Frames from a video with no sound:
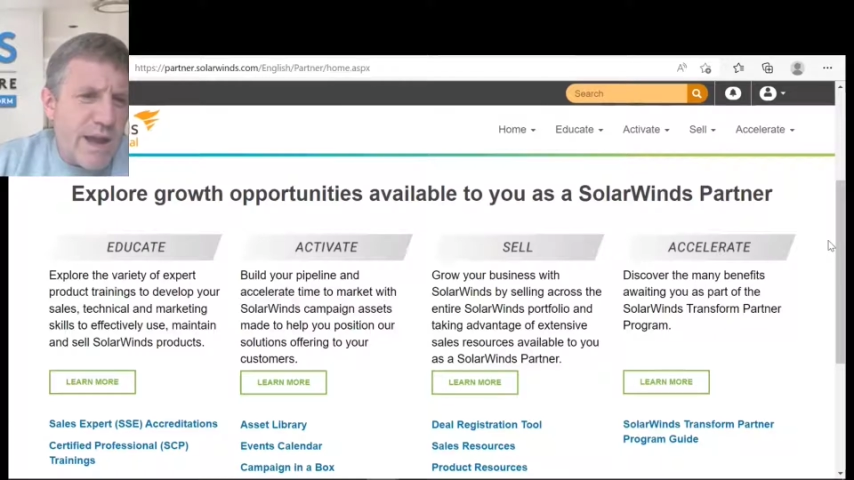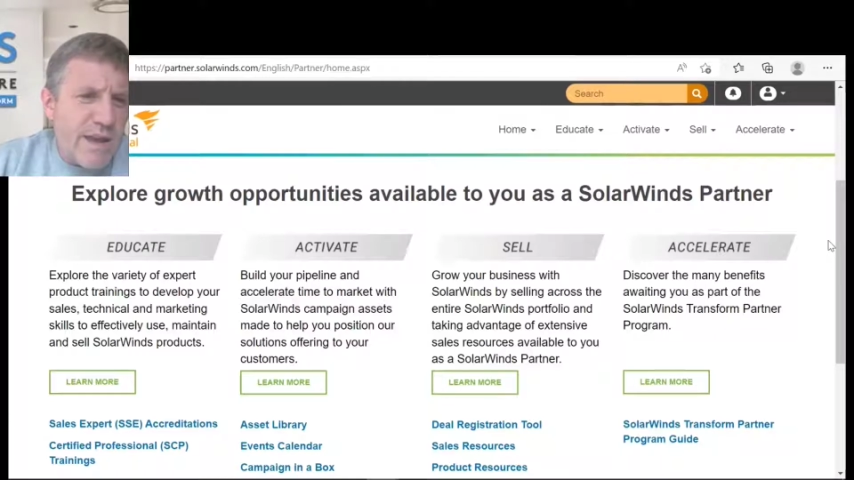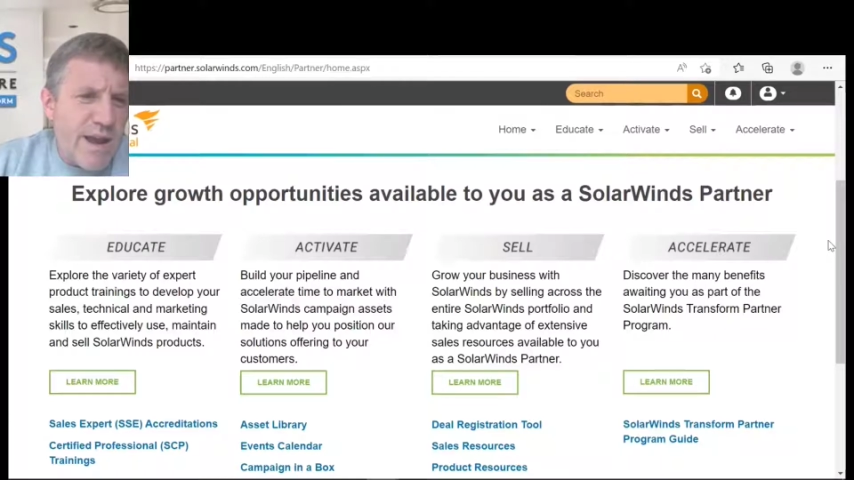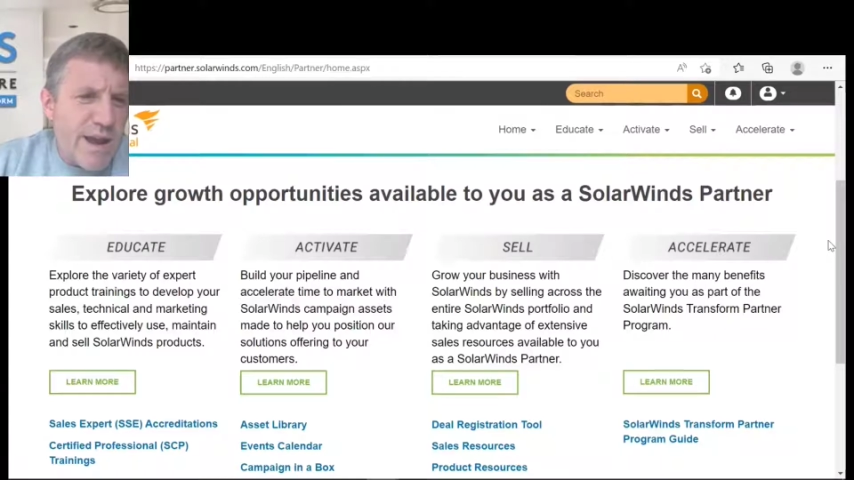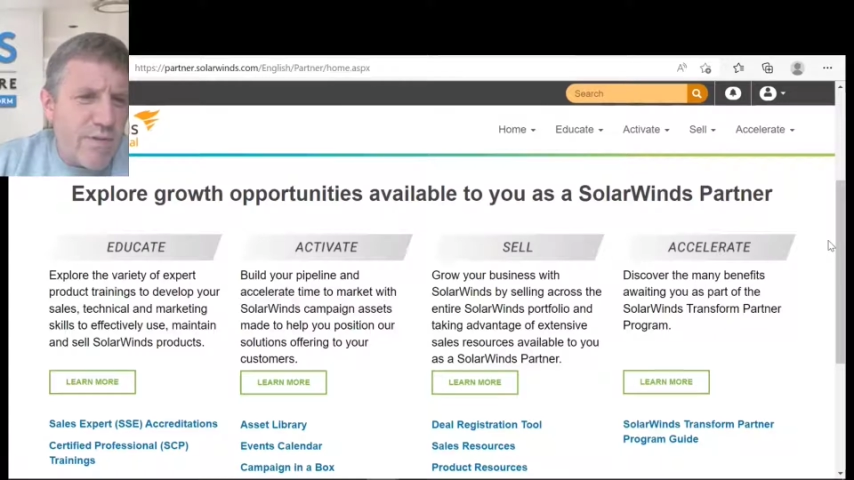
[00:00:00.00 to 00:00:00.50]

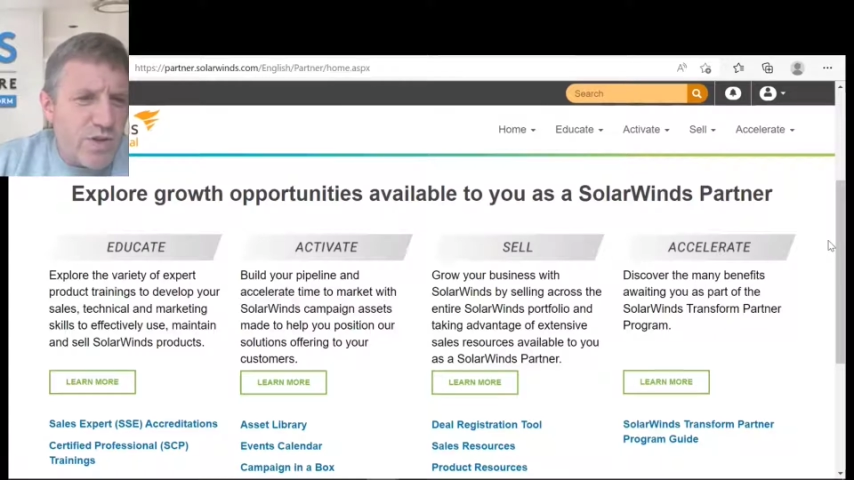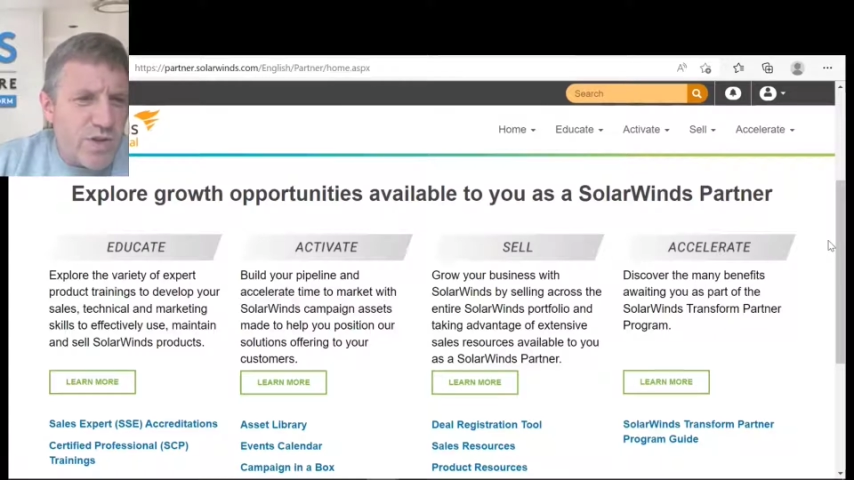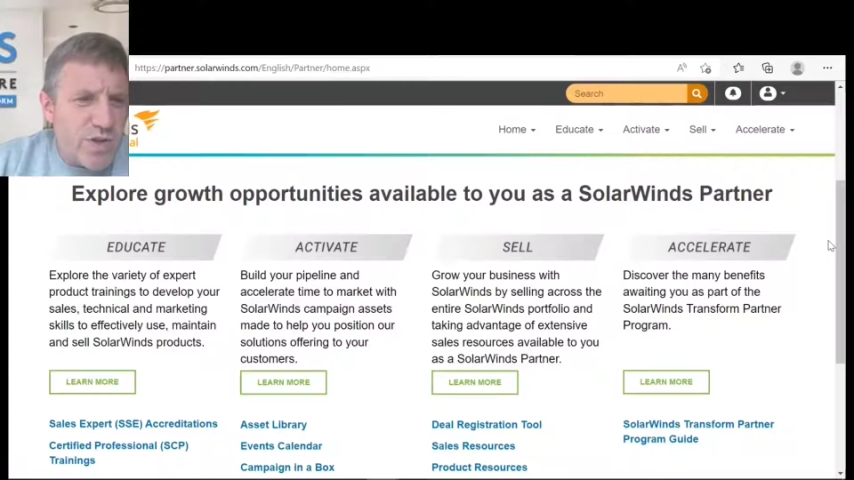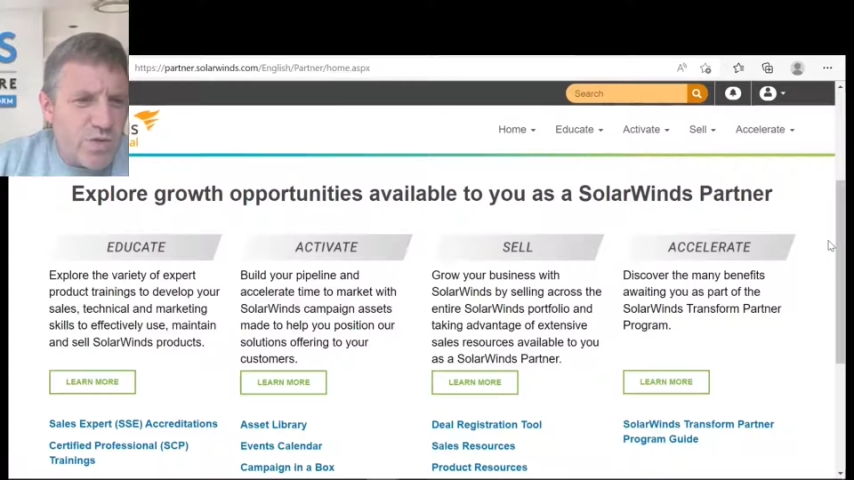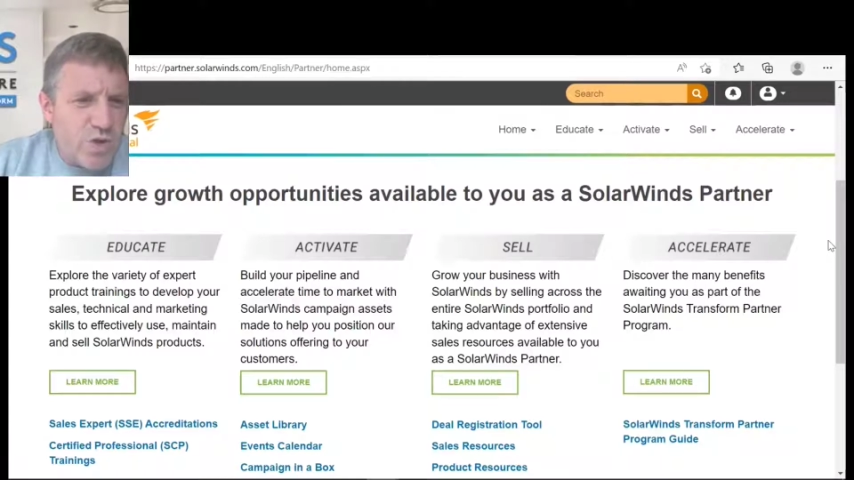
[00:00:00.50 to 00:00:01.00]
integral
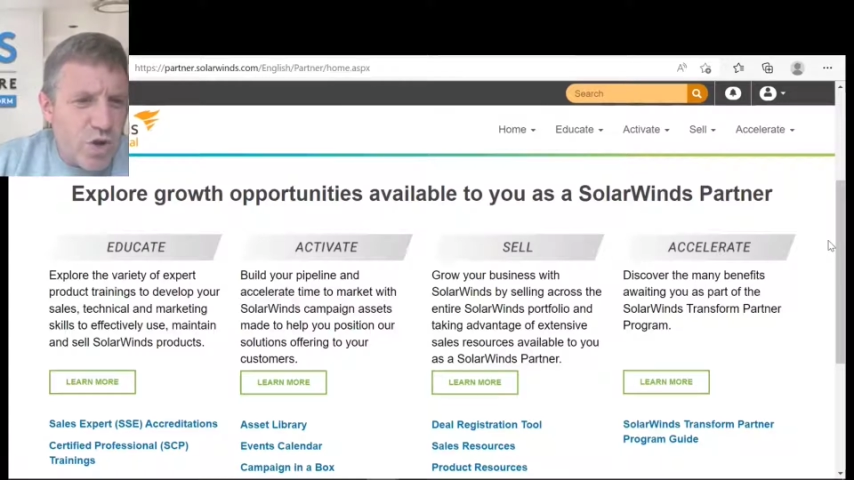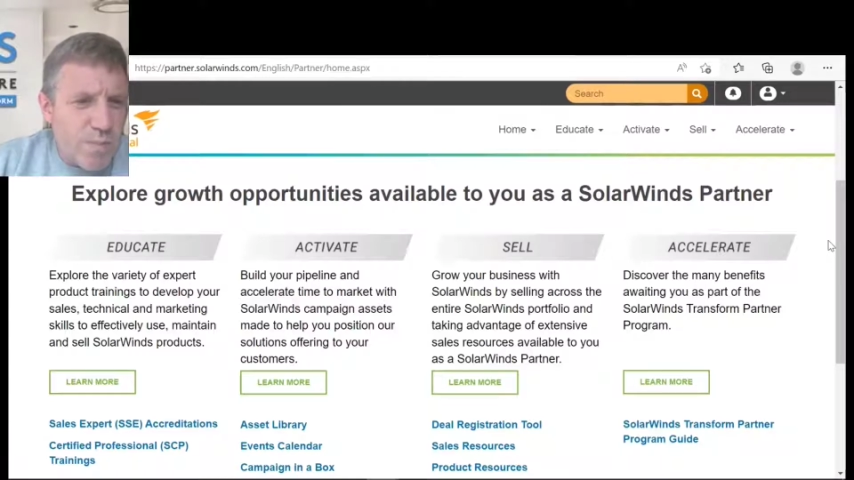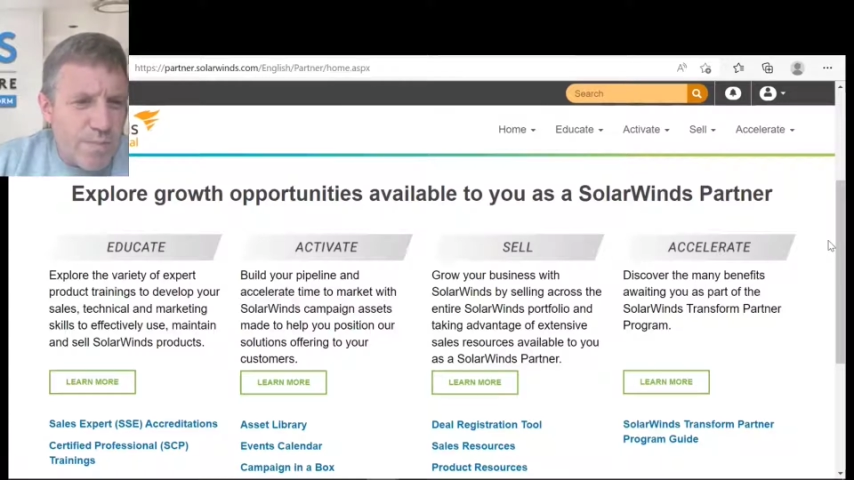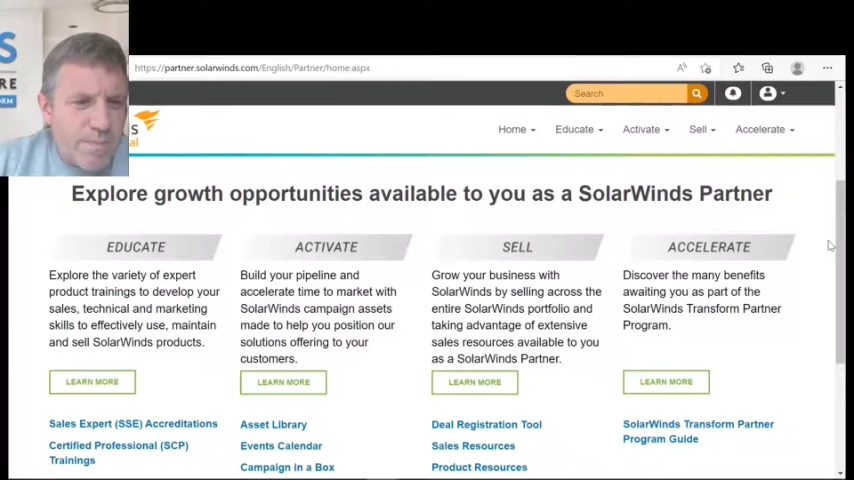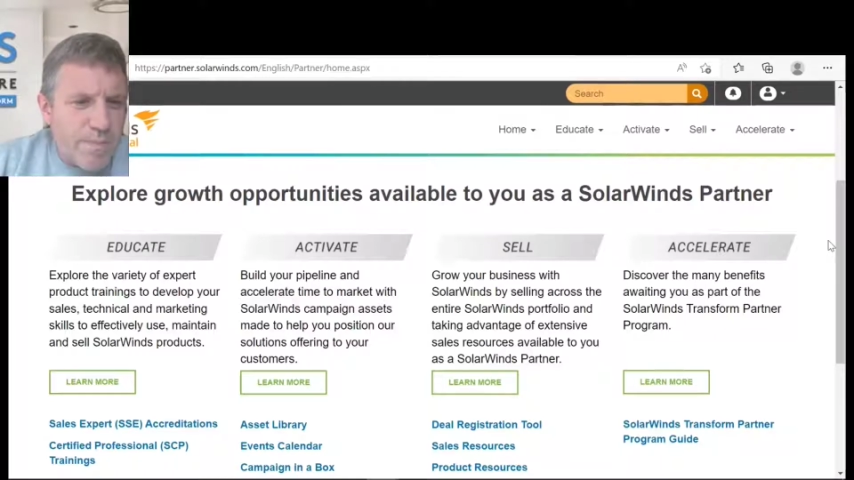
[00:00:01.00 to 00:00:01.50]
to your
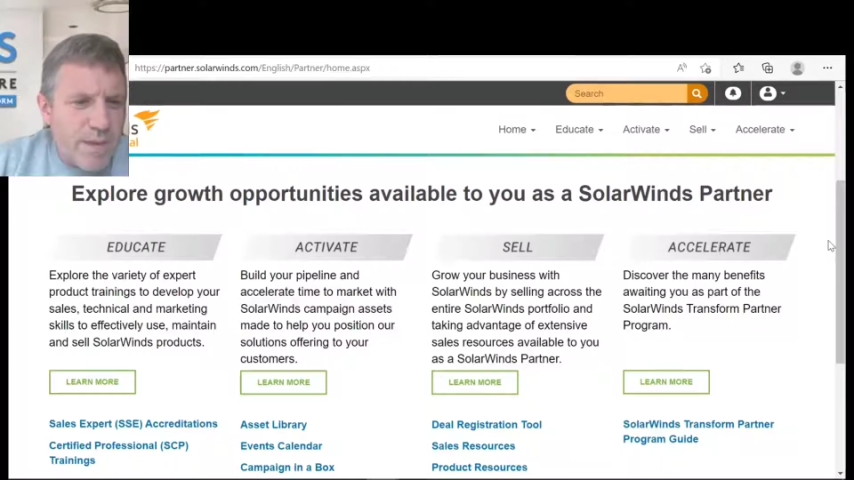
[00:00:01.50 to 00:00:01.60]
job.